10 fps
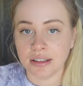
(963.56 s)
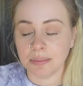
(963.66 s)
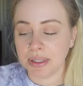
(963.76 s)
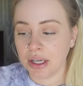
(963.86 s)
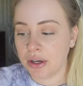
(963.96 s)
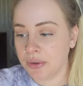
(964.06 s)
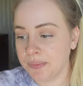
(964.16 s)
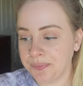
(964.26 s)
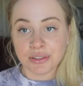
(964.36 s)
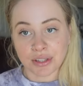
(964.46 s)
DPO.
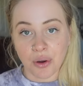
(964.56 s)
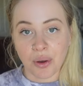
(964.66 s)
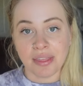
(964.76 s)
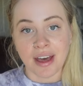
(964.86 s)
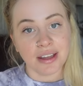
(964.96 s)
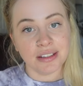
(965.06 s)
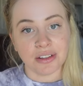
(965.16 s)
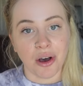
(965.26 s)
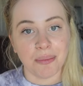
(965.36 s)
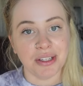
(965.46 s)
So that is
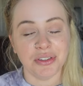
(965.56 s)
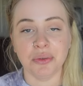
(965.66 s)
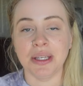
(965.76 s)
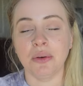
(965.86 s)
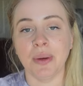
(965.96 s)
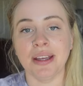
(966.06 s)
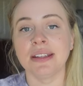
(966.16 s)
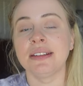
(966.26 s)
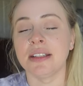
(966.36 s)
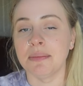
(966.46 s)
all my two week
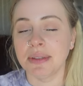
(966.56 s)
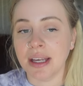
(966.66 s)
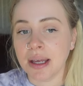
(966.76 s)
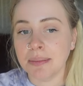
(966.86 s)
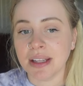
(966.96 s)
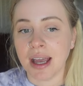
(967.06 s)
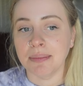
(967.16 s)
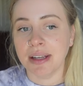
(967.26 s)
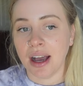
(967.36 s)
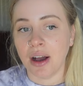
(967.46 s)
wait symptoms.
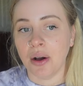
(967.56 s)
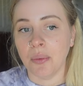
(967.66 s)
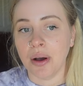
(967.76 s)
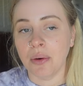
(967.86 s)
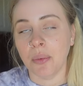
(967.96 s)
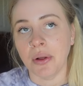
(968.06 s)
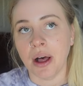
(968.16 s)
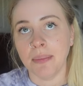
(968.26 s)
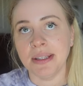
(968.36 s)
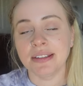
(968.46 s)
I'm now, well,
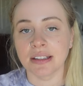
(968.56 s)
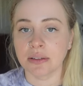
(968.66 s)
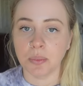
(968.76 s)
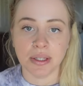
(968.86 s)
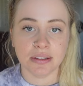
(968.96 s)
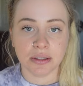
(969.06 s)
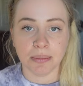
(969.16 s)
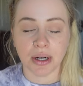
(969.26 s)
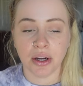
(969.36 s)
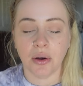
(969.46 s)
I'll be six weeks
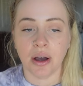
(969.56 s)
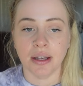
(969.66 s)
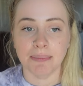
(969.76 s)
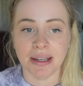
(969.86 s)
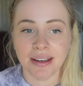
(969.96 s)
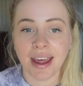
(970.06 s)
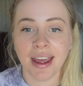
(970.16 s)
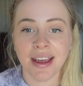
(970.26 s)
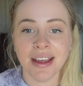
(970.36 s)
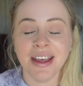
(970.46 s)
tomorrow on
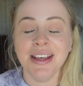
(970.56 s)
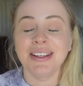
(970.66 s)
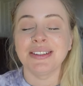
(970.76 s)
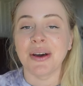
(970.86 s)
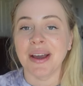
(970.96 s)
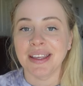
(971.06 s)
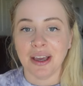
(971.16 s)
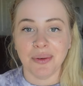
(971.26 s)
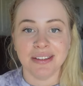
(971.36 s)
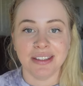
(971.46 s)
Monday. So I
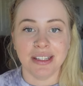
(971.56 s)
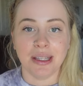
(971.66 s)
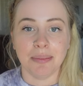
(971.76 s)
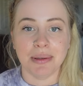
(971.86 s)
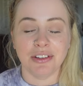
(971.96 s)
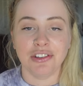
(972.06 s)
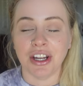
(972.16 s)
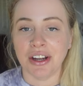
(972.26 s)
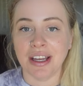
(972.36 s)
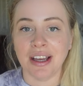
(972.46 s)
can't wait to keep
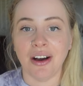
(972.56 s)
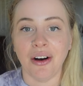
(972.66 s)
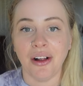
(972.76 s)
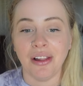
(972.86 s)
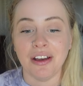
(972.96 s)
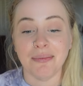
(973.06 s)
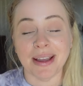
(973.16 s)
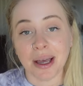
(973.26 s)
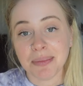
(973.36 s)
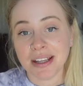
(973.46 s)
sharing all of
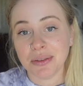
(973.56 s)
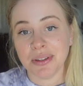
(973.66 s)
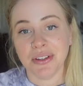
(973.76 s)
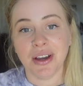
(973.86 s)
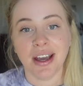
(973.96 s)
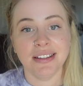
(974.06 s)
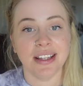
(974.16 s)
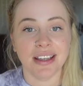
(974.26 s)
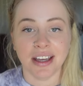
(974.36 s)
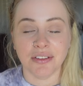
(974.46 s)
my updates with you guys.
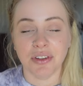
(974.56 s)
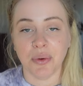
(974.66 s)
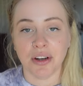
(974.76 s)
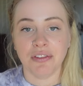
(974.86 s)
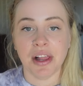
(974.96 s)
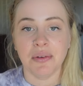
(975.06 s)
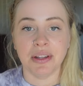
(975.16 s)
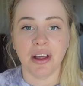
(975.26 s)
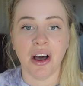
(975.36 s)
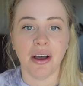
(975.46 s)
Again, if you wanna follow
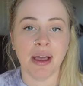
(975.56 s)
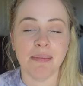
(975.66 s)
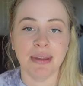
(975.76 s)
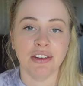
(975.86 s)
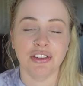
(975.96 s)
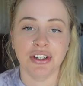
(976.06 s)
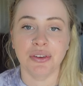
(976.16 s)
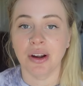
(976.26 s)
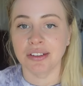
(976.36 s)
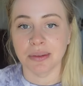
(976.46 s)
along, make sure
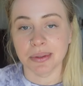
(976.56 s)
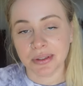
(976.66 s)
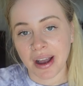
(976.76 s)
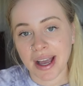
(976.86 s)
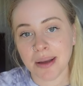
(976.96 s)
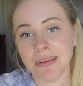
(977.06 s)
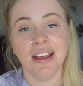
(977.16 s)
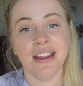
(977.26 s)
you are subscribed.